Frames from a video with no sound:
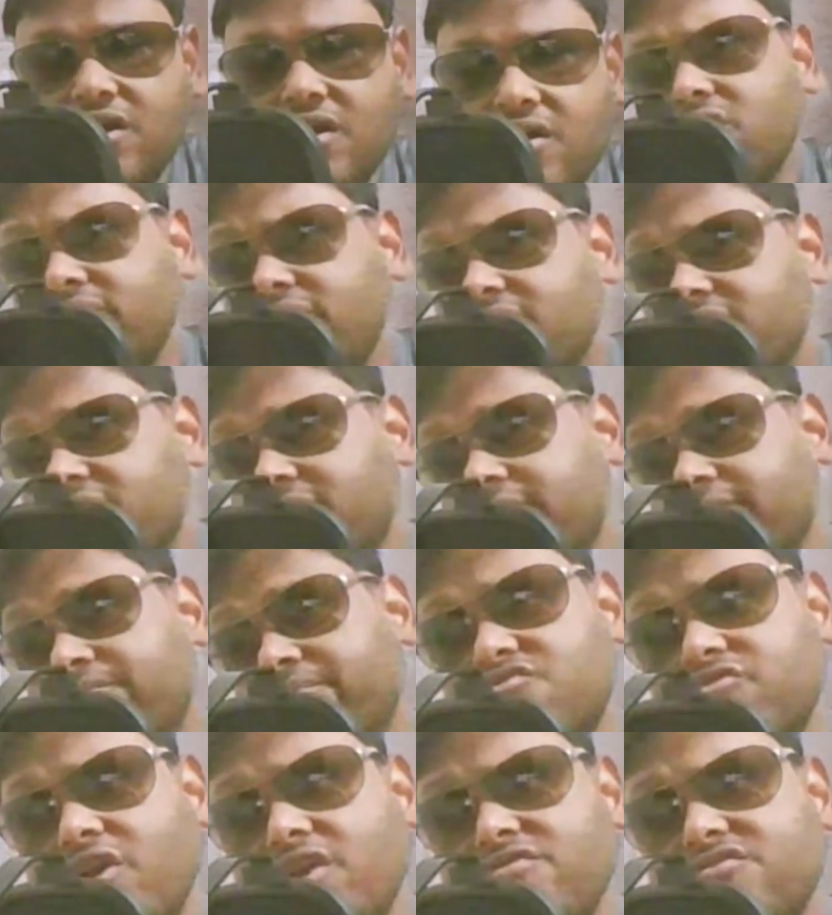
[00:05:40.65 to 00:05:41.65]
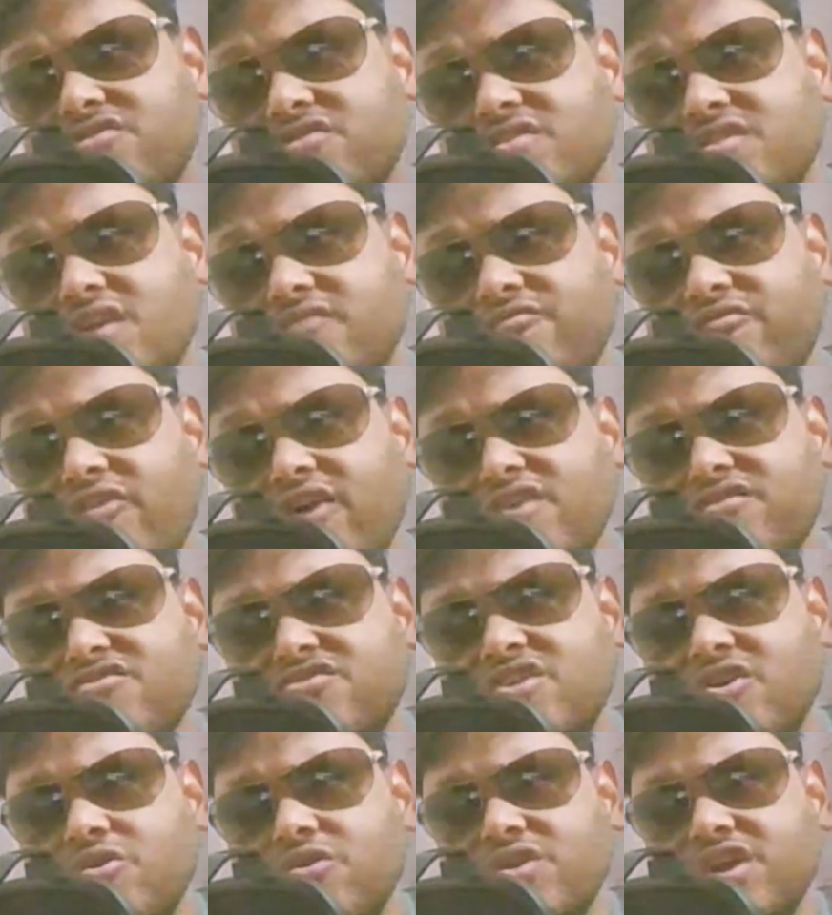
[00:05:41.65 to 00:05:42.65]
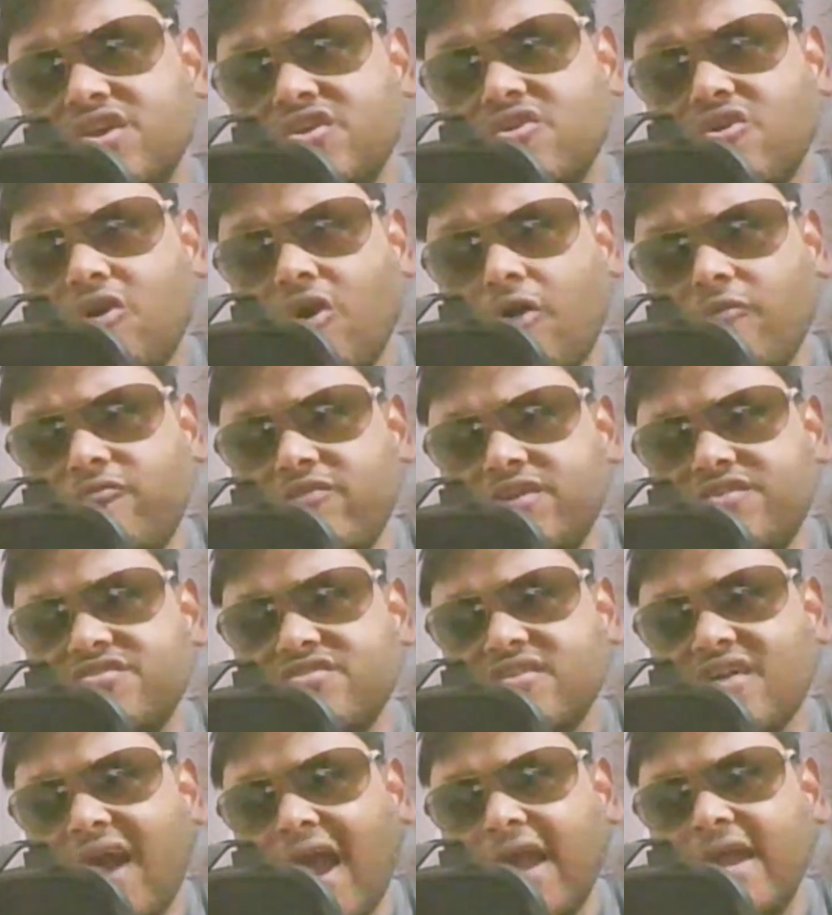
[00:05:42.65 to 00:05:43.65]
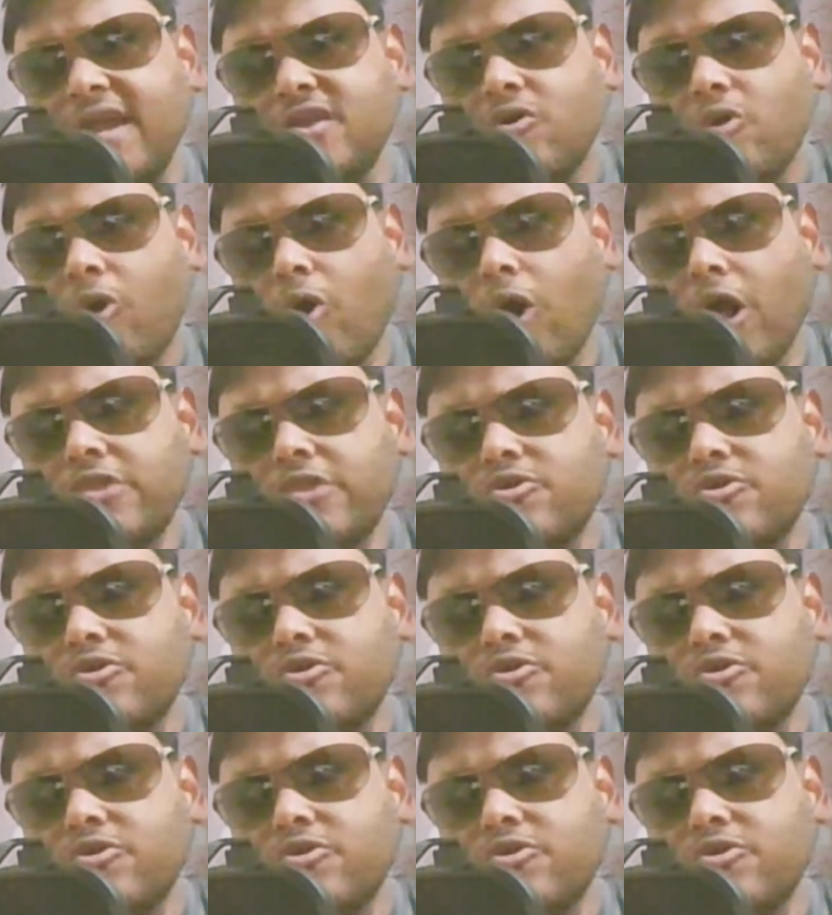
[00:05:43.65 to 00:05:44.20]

So this was the first theory of its kind,